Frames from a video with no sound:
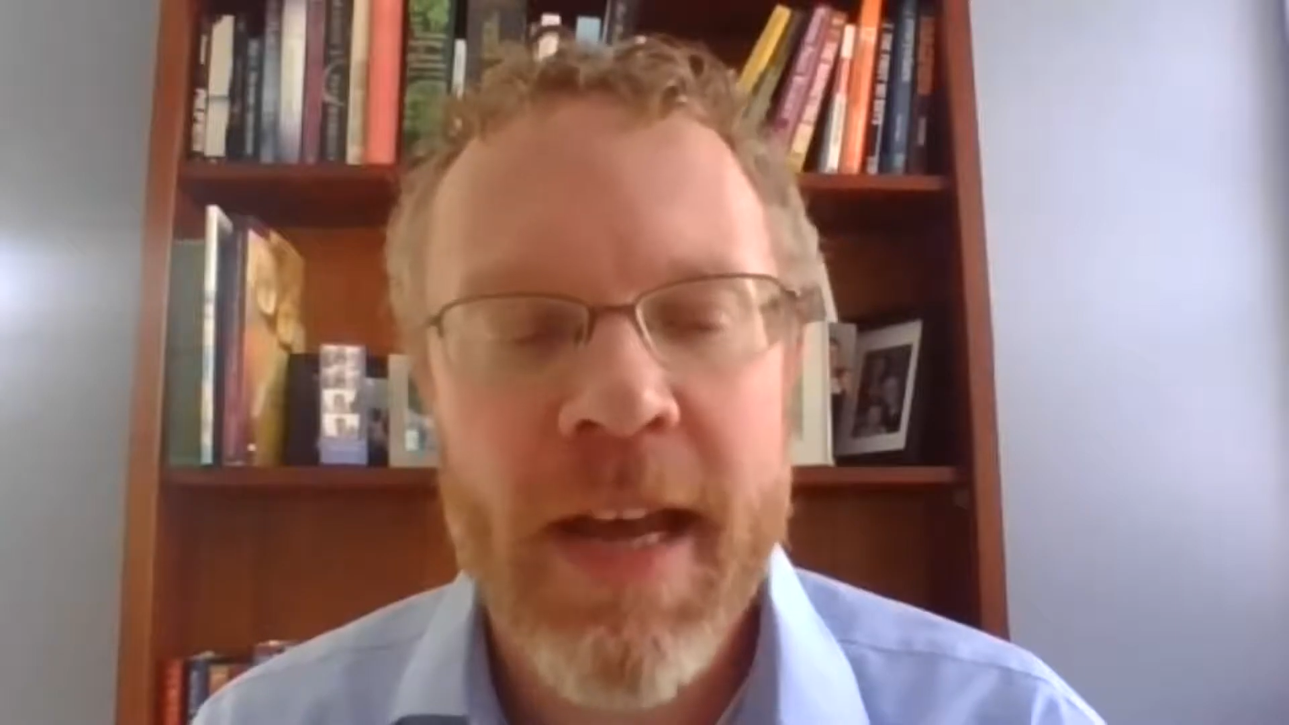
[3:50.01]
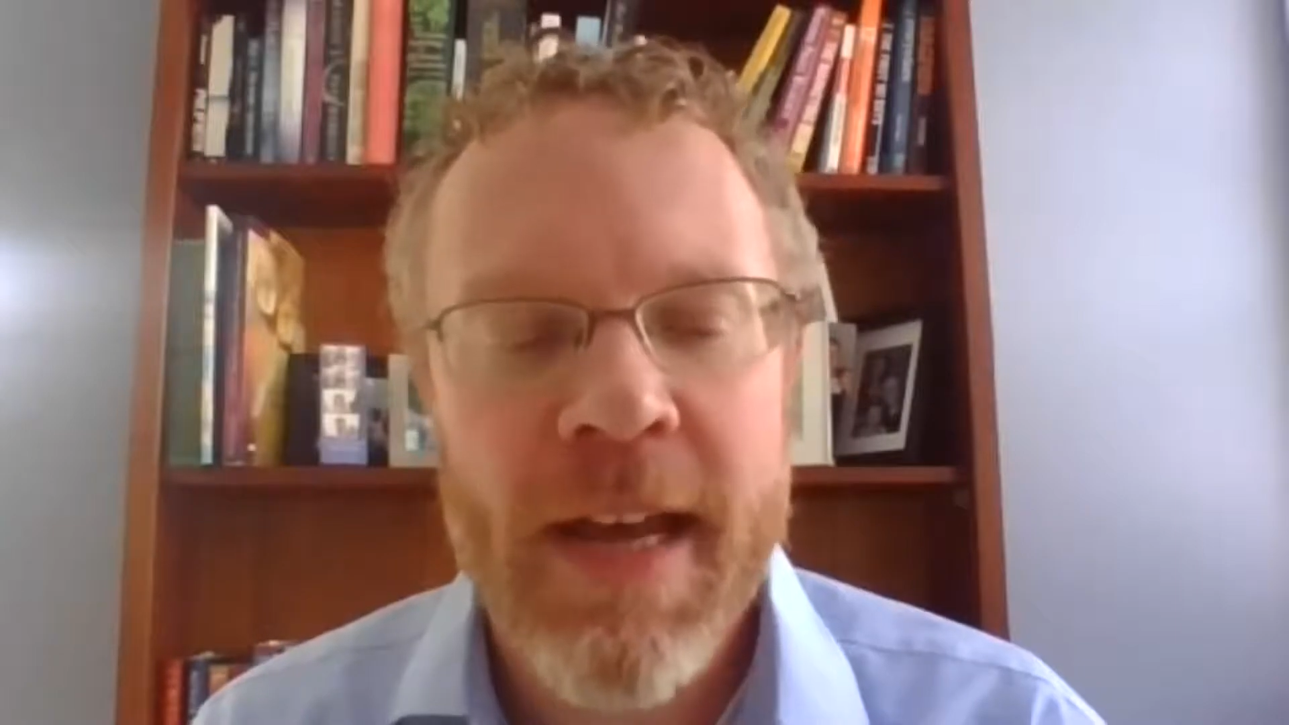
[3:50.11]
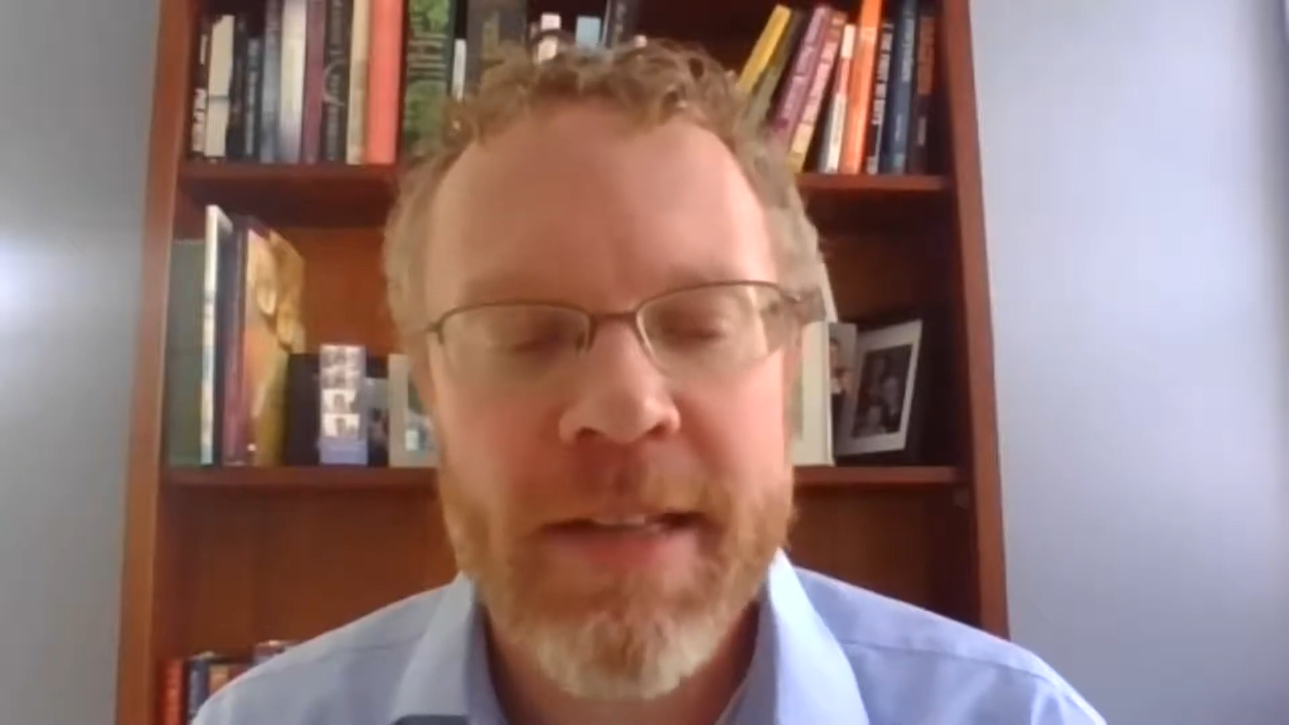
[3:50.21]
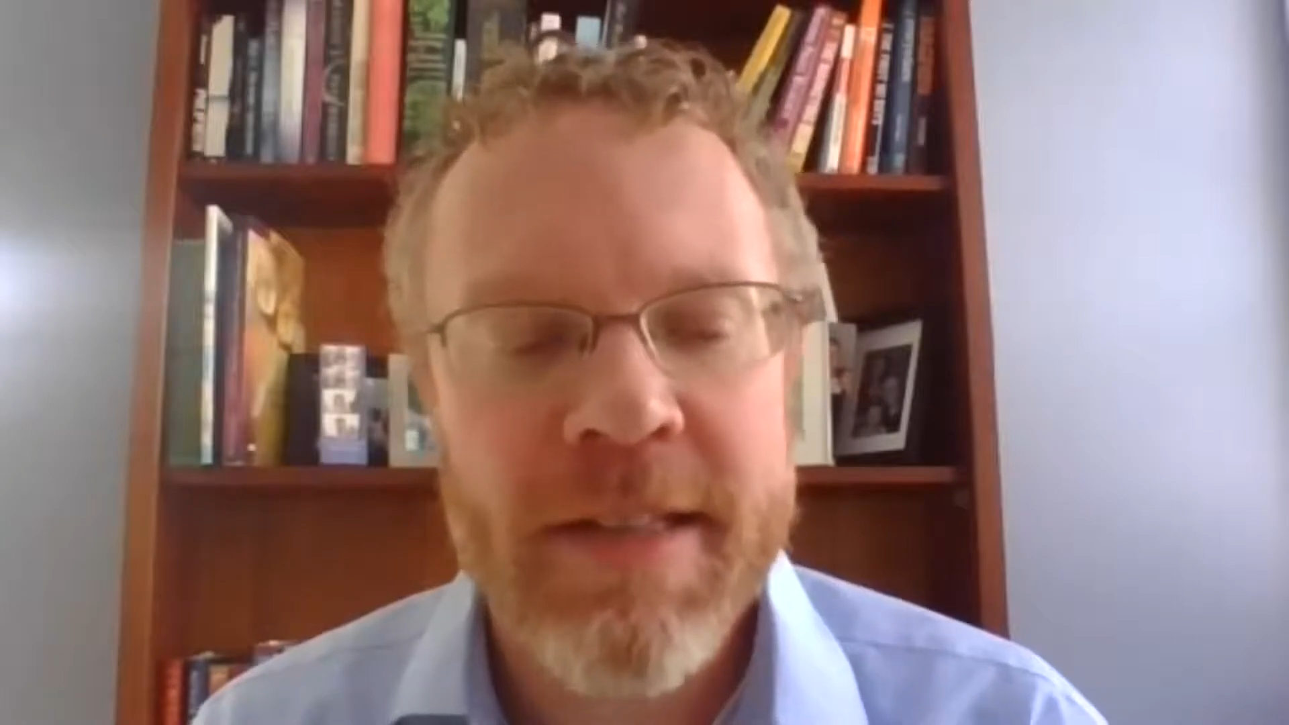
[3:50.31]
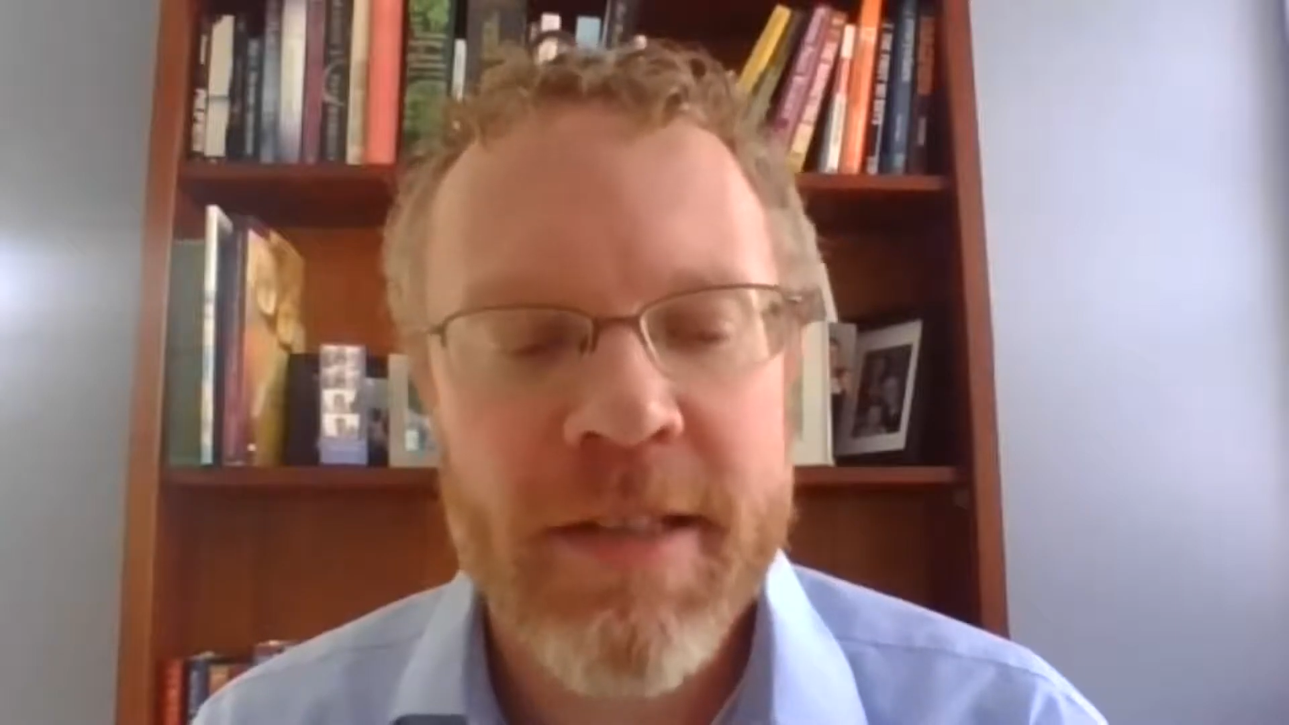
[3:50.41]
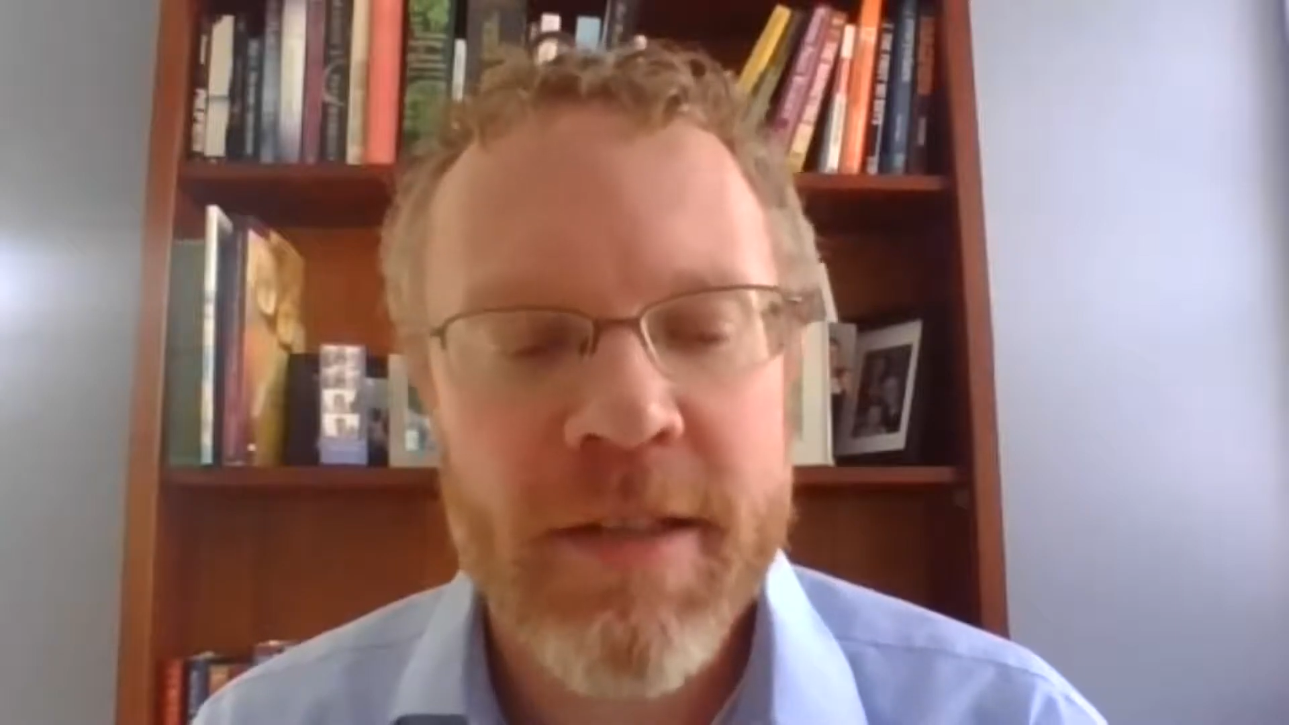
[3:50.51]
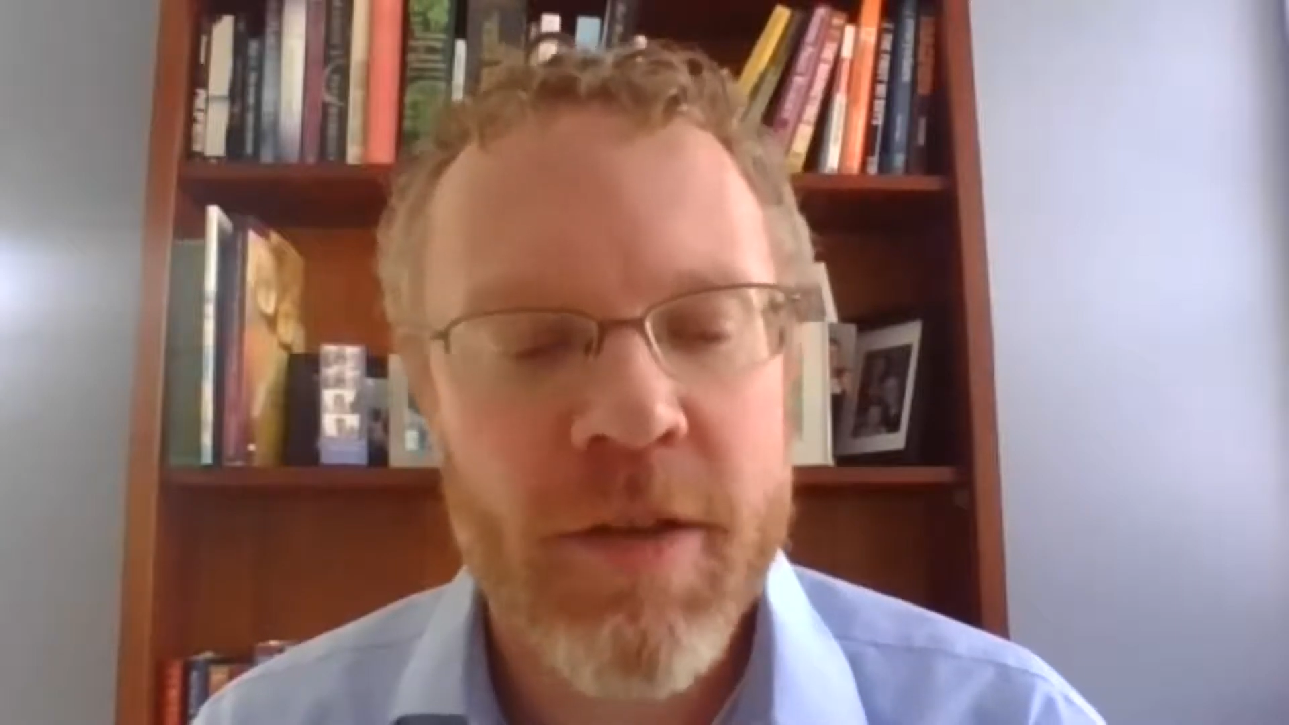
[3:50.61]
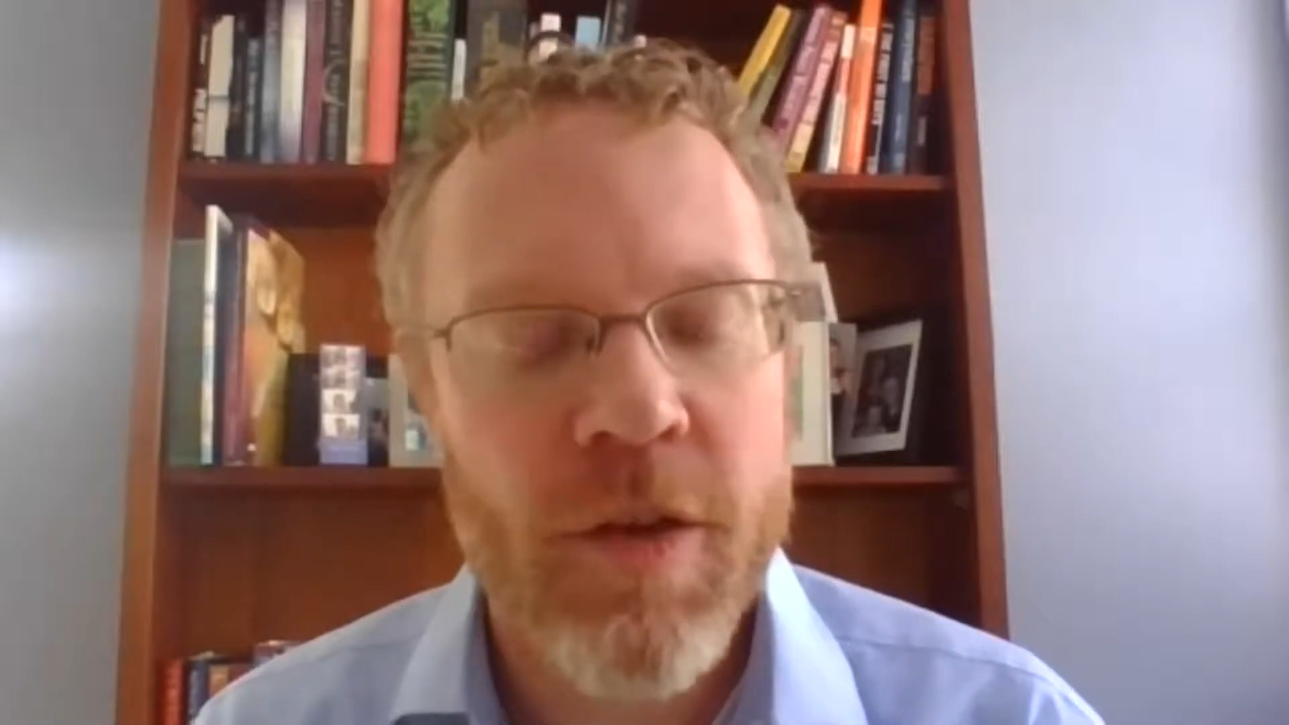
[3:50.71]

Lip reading: as